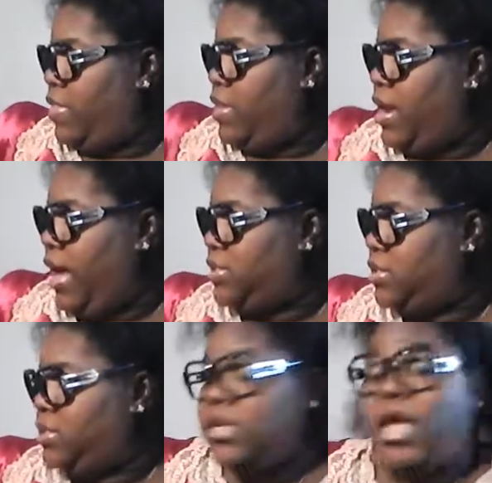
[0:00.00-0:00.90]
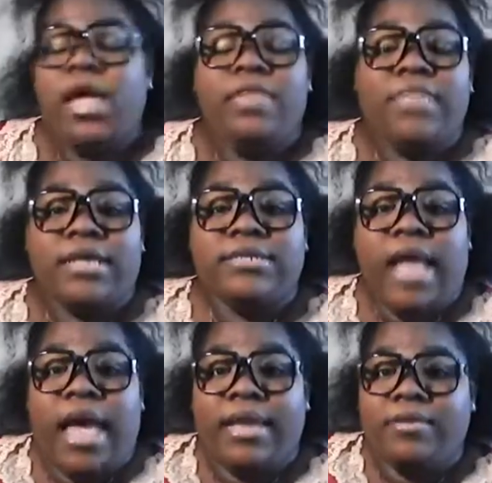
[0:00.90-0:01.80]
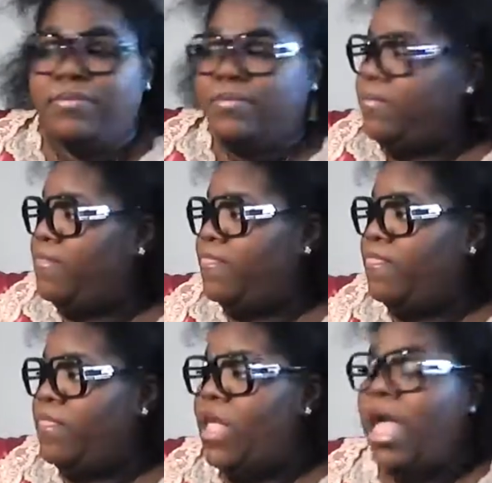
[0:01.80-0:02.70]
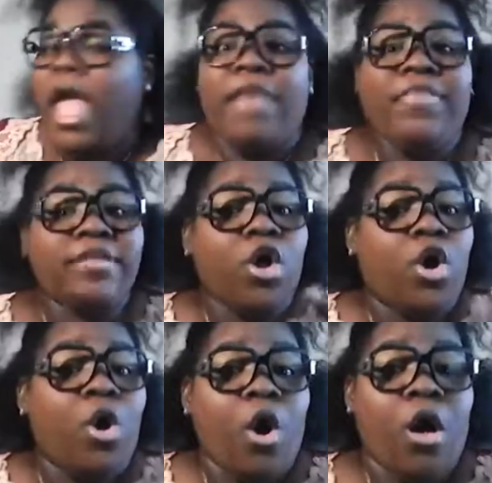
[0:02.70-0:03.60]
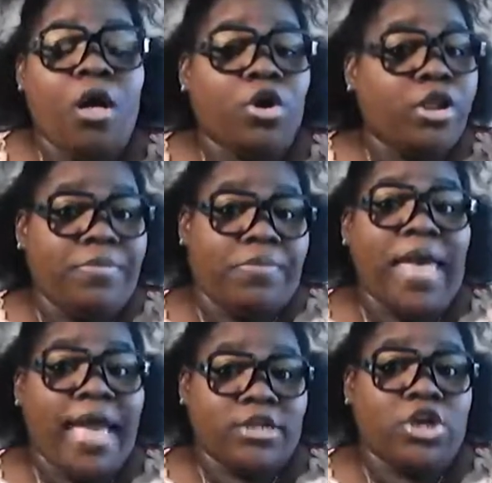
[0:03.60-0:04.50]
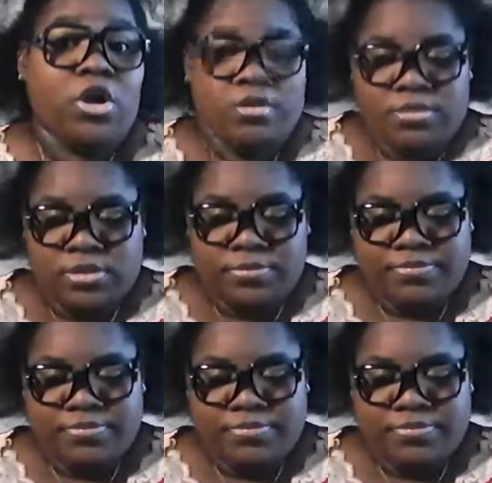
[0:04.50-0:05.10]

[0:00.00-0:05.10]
Next, next item. And these are all going to be bag charms.